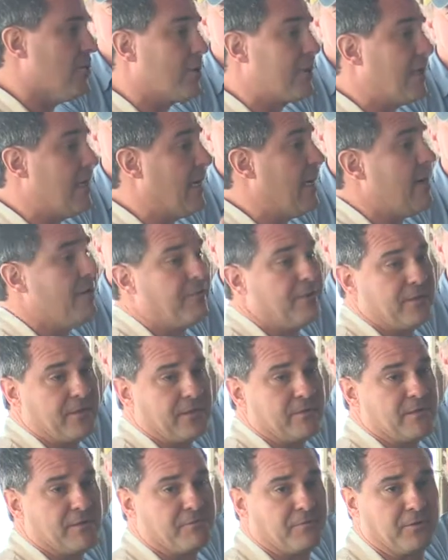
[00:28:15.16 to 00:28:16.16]
and looking at
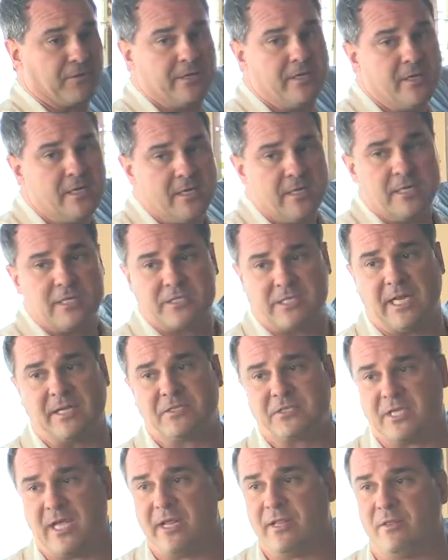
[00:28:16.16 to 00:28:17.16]
everything differently.
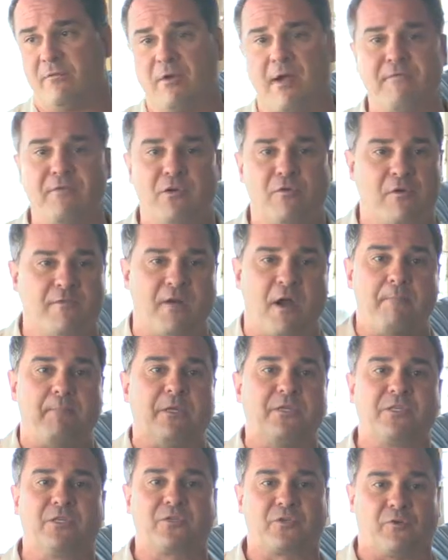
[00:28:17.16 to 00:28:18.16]
Since then, the revenue of our
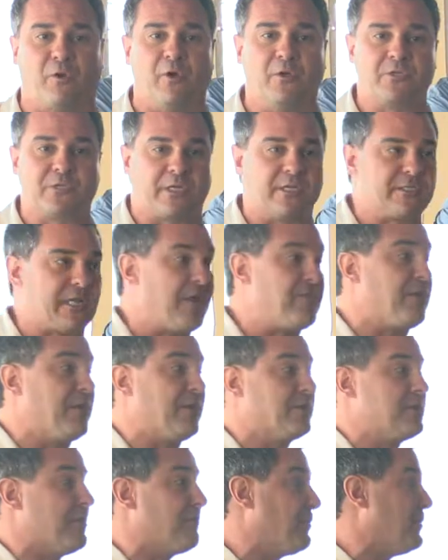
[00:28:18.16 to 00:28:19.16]
business grows because I
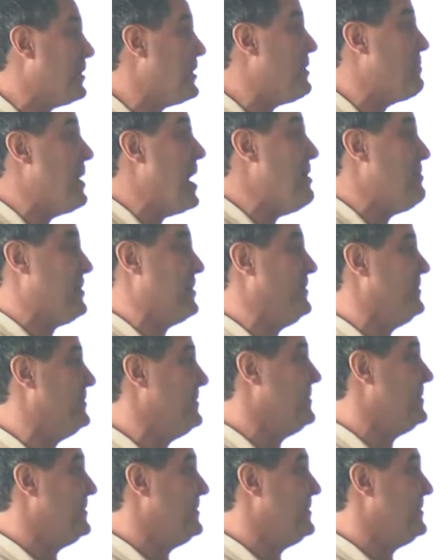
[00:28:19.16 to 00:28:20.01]
think differently about it.